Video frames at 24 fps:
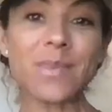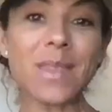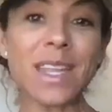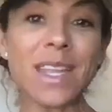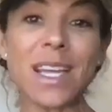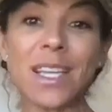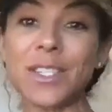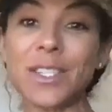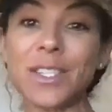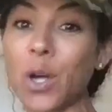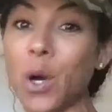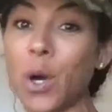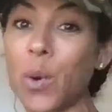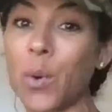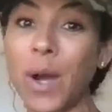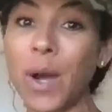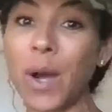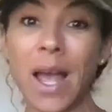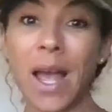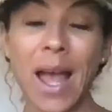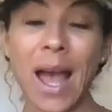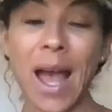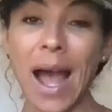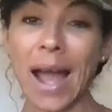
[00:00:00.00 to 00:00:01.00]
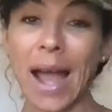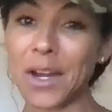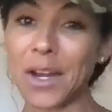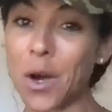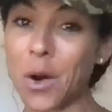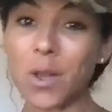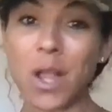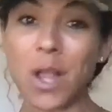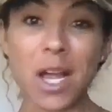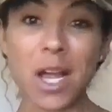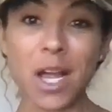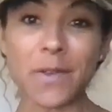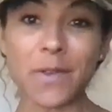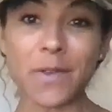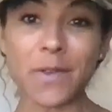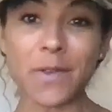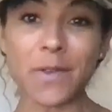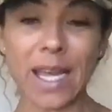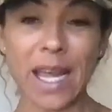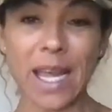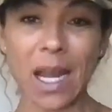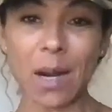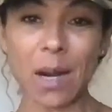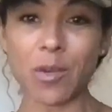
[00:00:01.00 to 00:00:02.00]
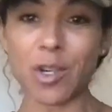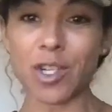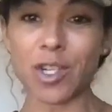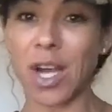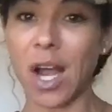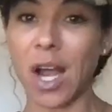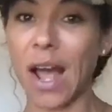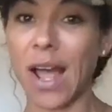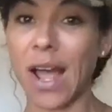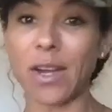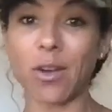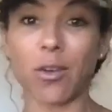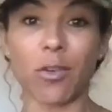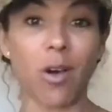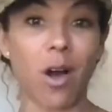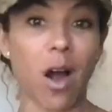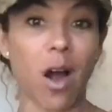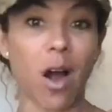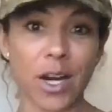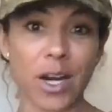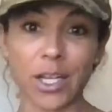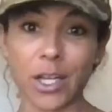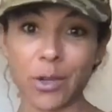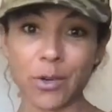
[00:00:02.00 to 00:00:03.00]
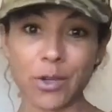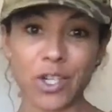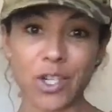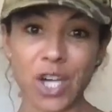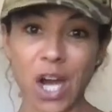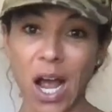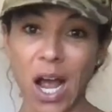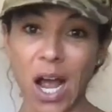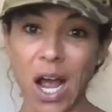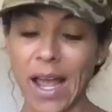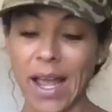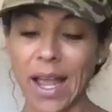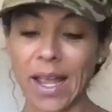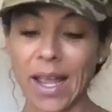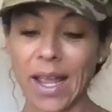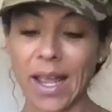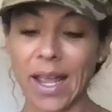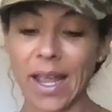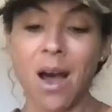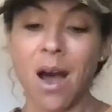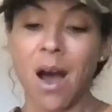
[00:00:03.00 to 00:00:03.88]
And so I know a lot of you are camera shy or audio shy,